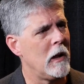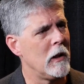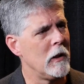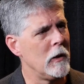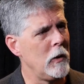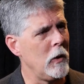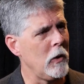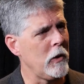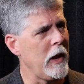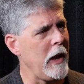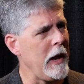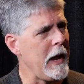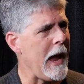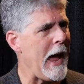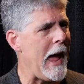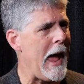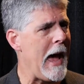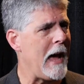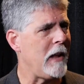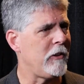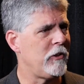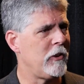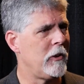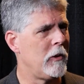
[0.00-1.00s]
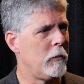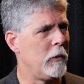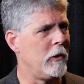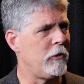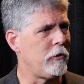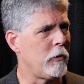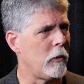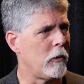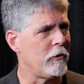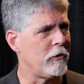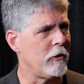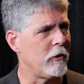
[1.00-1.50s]
looking at
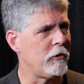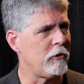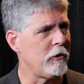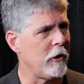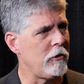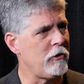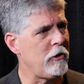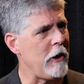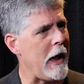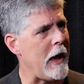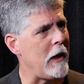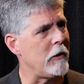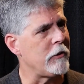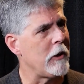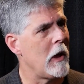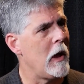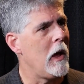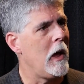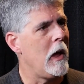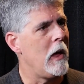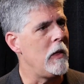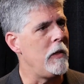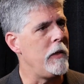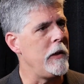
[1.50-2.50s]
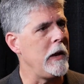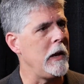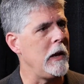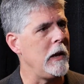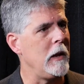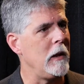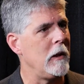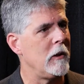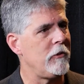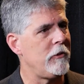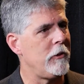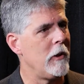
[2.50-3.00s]
resources such as
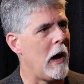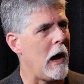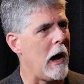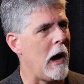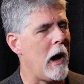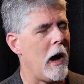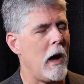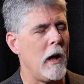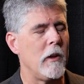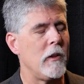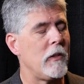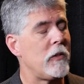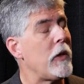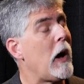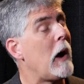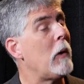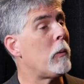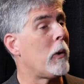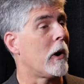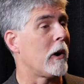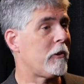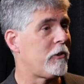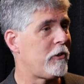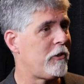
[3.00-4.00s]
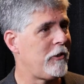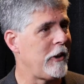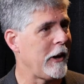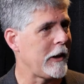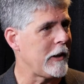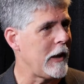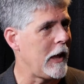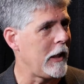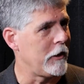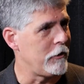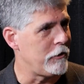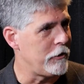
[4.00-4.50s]
the ThoughtWorks
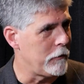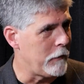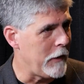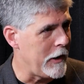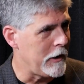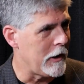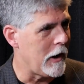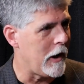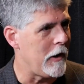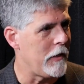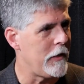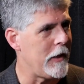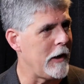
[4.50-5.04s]
technology radar.